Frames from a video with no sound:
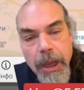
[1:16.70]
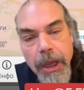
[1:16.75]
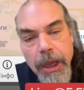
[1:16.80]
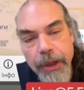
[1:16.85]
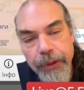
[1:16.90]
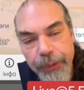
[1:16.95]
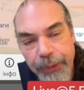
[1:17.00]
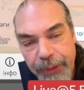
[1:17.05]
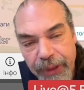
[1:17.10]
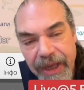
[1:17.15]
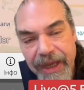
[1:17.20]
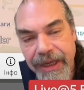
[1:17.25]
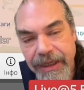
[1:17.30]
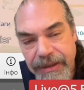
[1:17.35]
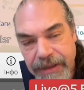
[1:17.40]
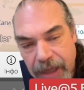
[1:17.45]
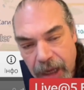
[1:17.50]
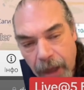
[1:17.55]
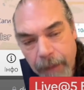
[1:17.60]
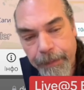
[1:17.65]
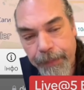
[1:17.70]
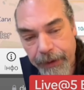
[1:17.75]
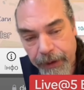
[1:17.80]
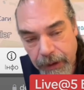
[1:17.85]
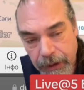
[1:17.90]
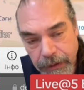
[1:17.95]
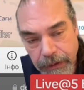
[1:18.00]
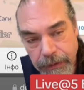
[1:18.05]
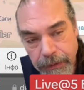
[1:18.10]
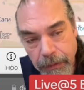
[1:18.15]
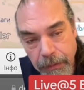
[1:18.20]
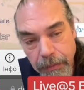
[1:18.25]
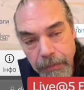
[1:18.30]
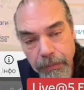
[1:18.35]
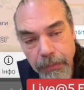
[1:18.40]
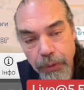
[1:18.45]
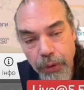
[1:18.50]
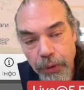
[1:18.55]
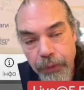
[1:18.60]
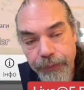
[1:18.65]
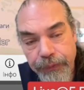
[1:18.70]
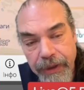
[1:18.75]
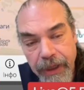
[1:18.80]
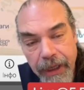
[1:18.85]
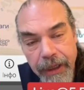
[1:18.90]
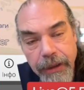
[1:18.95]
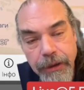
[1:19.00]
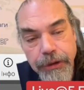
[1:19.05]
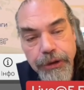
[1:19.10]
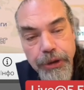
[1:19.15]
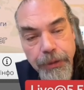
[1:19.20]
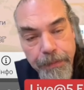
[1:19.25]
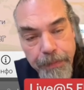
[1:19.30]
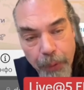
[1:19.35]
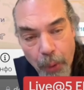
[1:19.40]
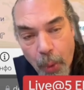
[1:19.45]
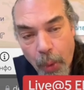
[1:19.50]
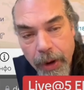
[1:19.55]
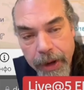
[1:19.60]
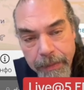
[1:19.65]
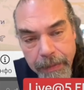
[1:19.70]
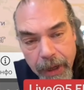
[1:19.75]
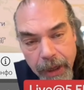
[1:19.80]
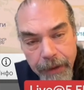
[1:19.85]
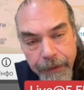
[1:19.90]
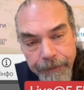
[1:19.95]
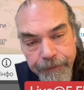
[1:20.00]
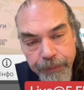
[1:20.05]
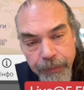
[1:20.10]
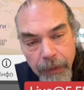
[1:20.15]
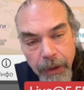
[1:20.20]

These companies moved into Poyma